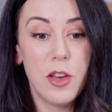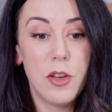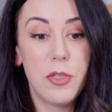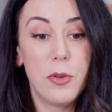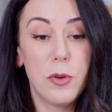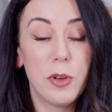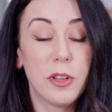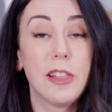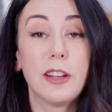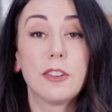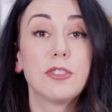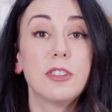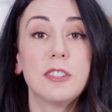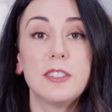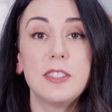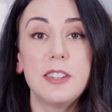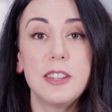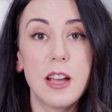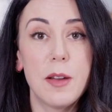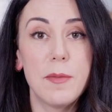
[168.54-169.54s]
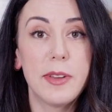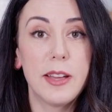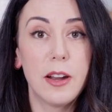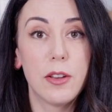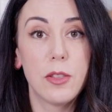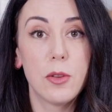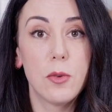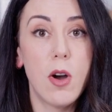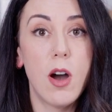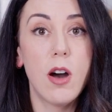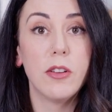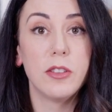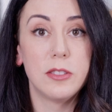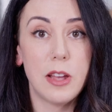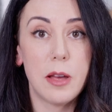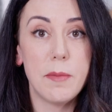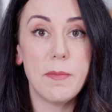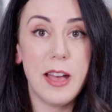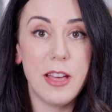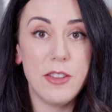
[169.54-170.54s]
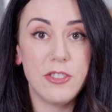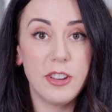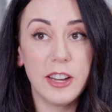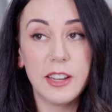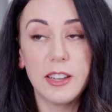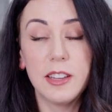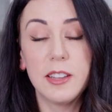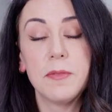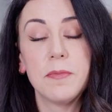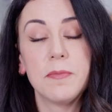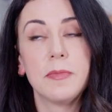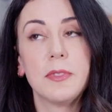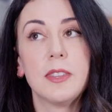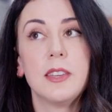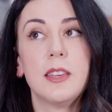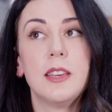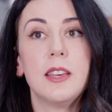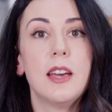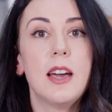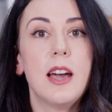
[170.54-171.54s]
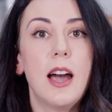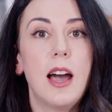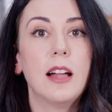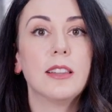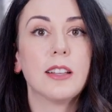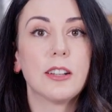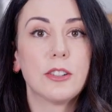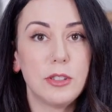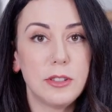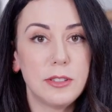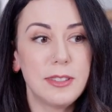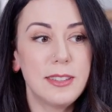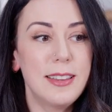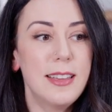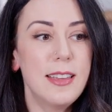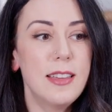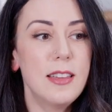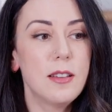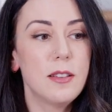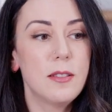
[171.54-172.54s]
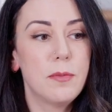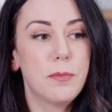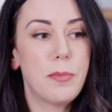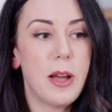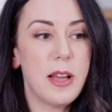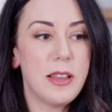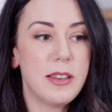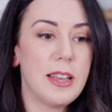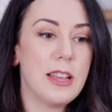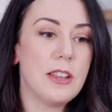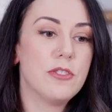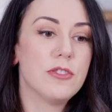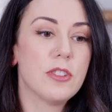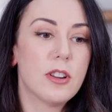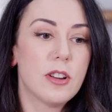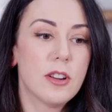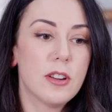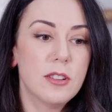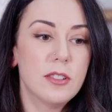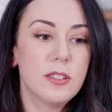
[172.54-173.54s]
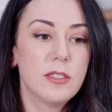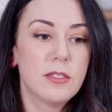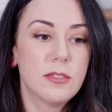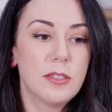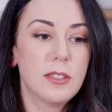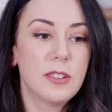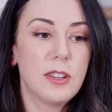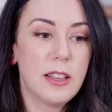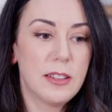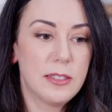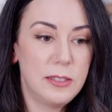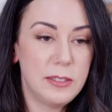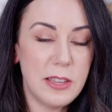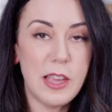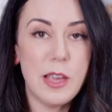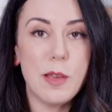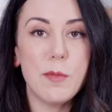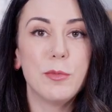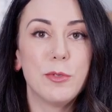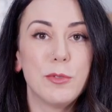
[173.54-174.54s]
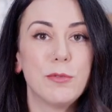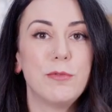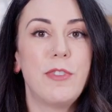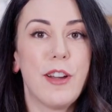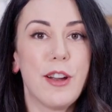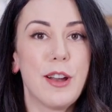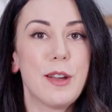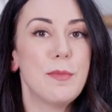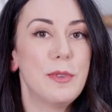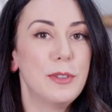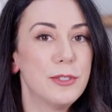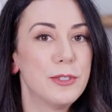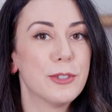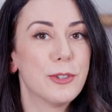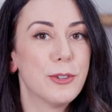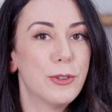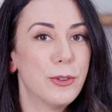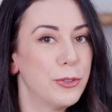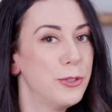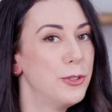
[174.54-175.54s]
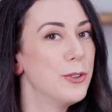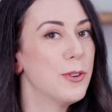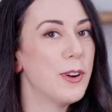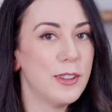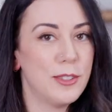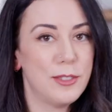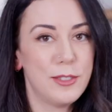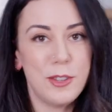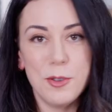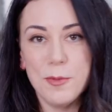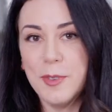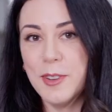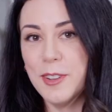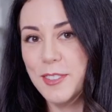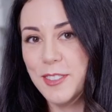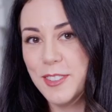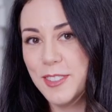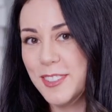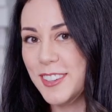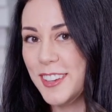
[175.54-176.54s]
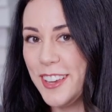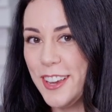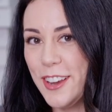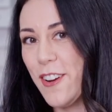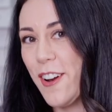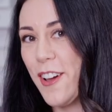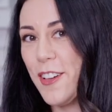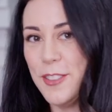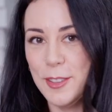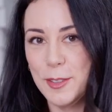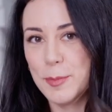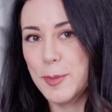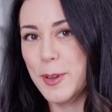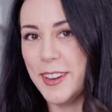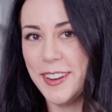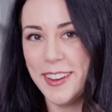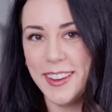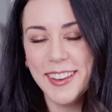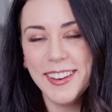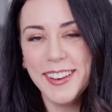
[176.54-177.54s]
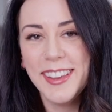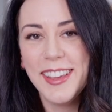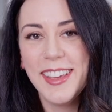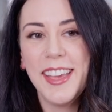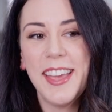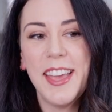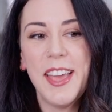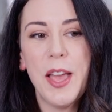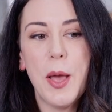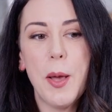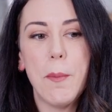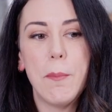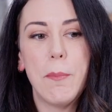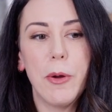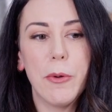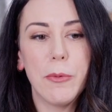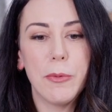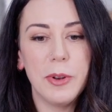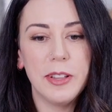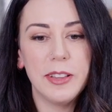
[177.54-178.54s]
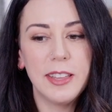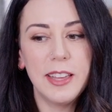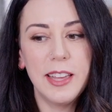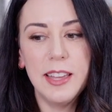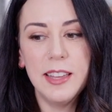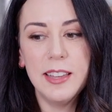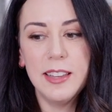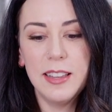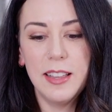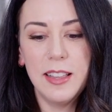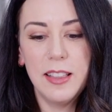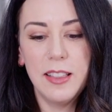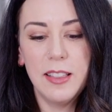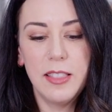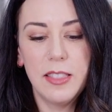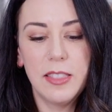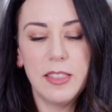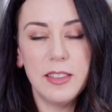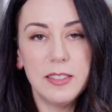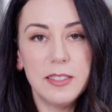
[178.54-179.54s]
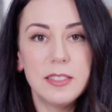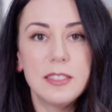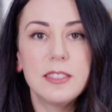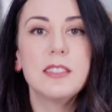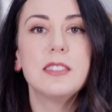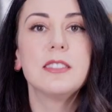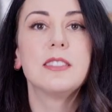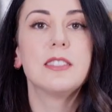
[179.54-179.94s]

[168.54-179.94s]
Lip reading: The electricity coming out of the wall is not magic. Electricity by nature seems very mystical to us humans here on this planet, but really, this is